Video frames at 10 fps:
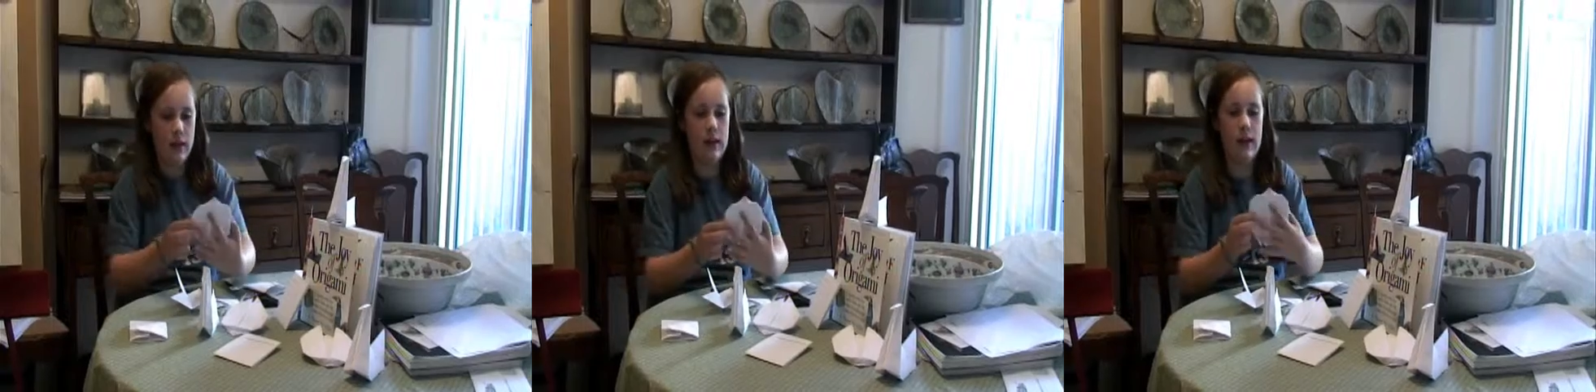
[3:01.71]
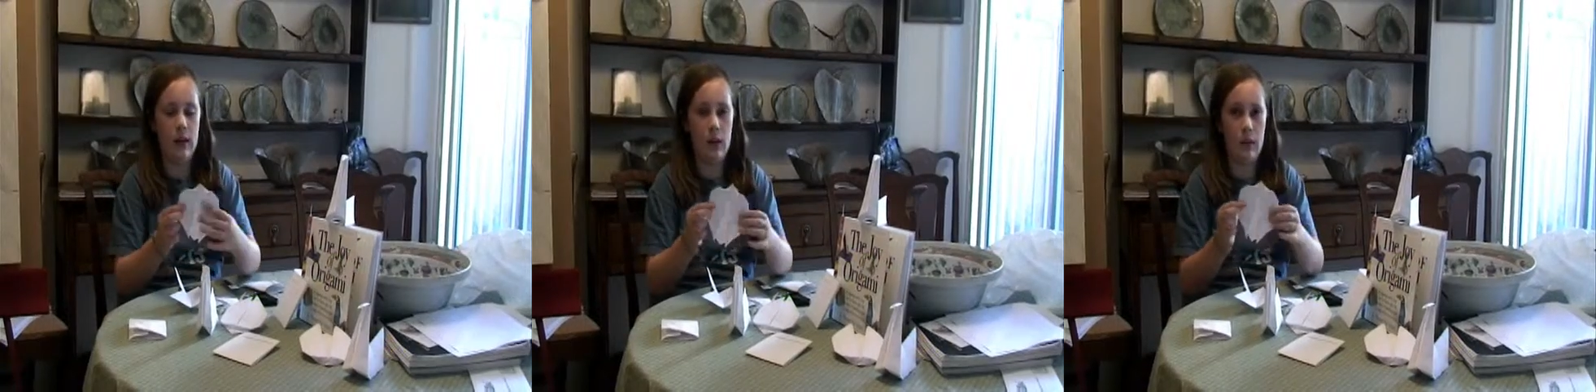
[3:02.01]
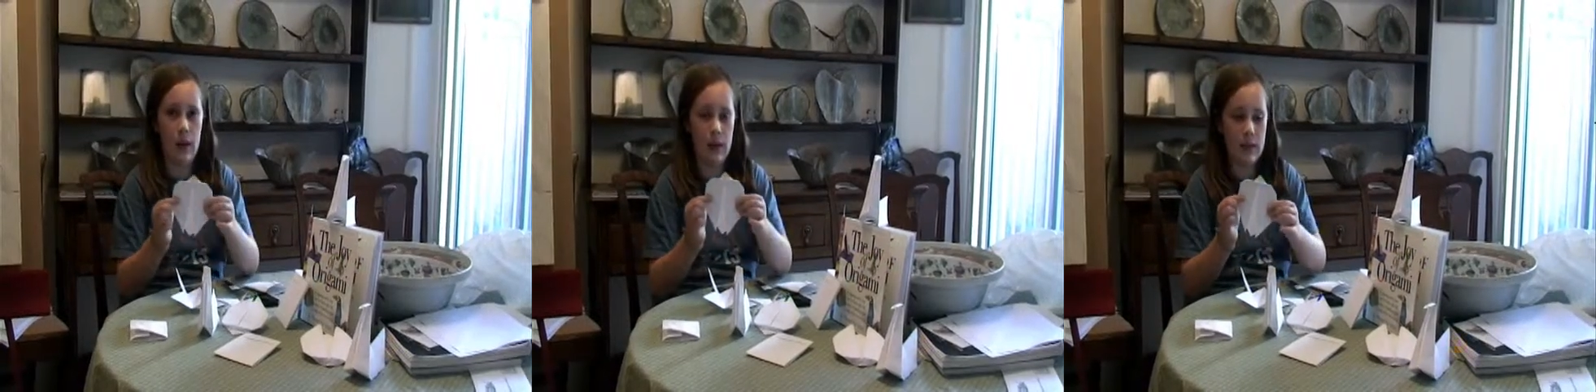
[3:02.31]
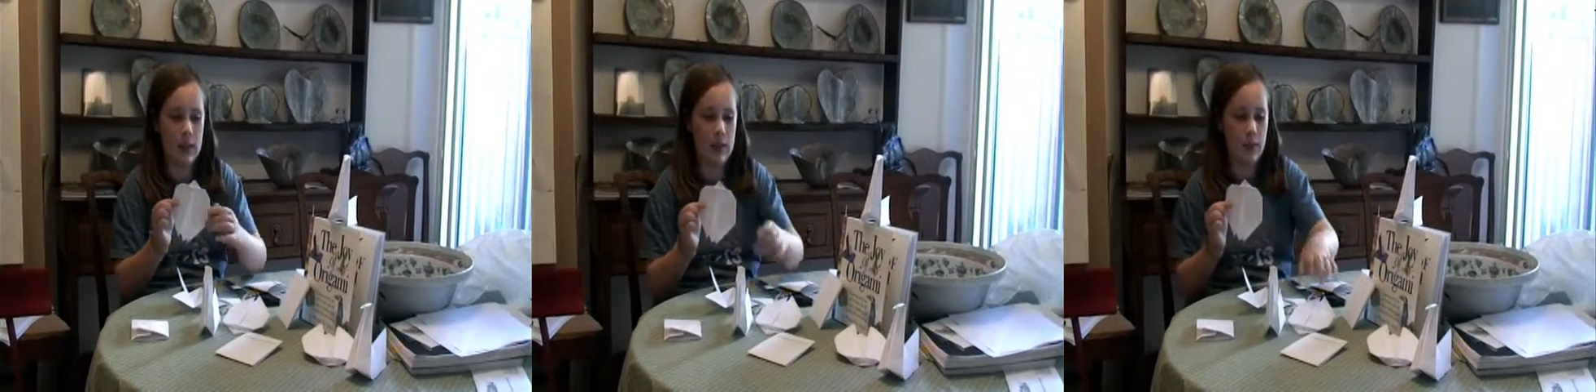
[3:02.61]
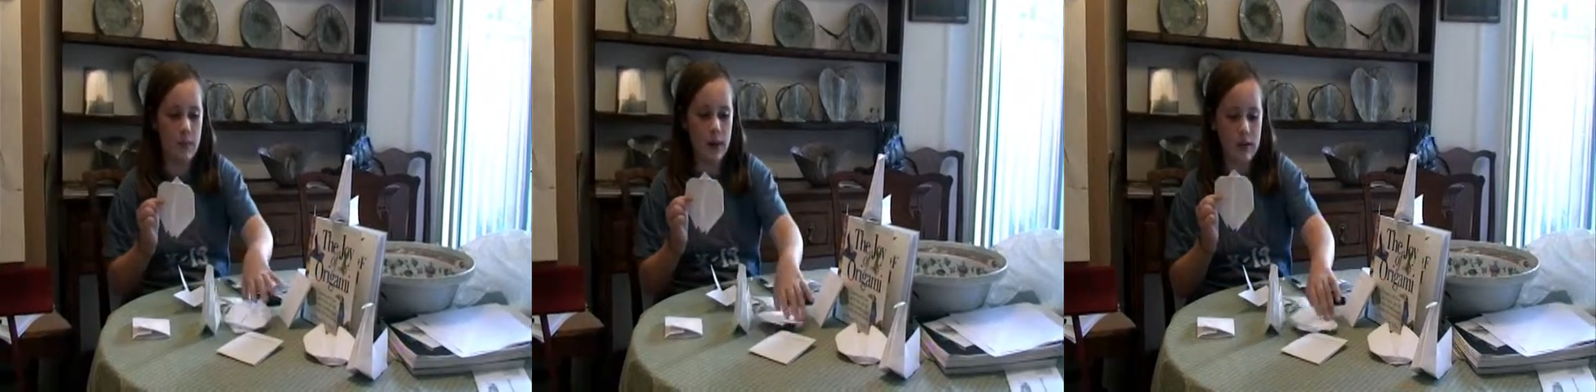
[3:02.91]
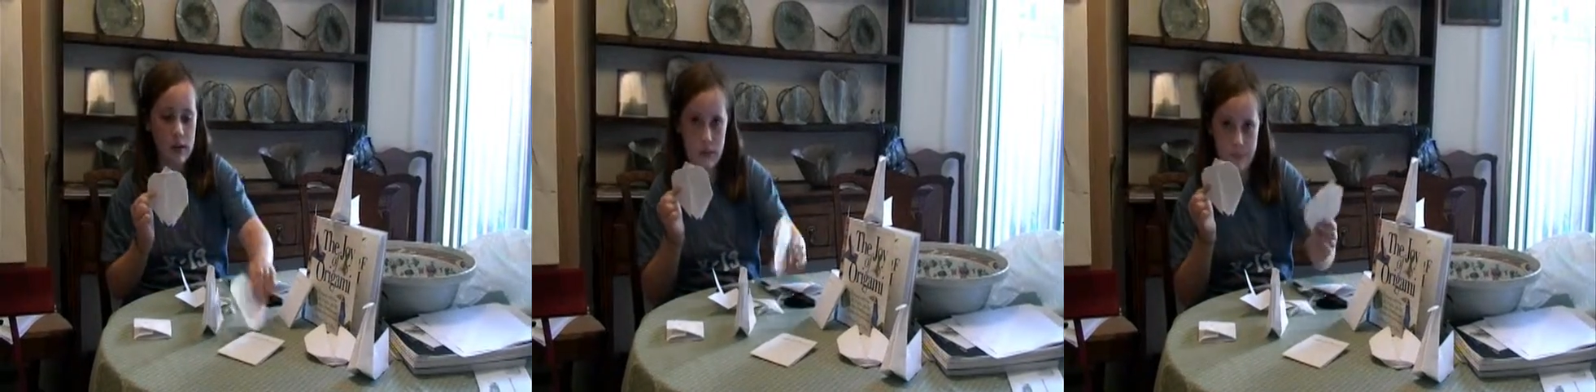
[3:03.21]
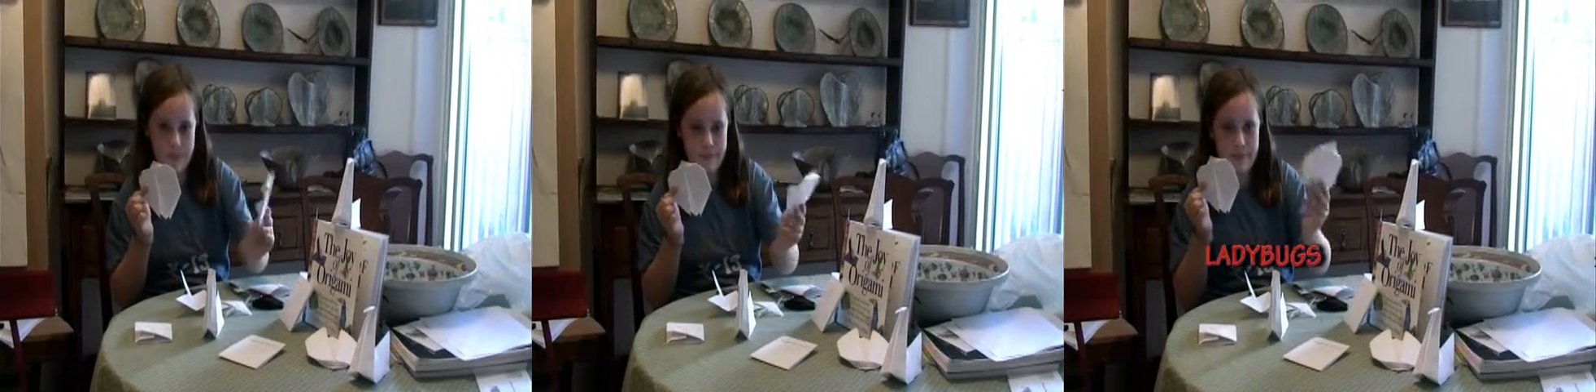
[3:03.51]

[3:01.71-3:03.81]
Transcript: a la- we made ladybugs.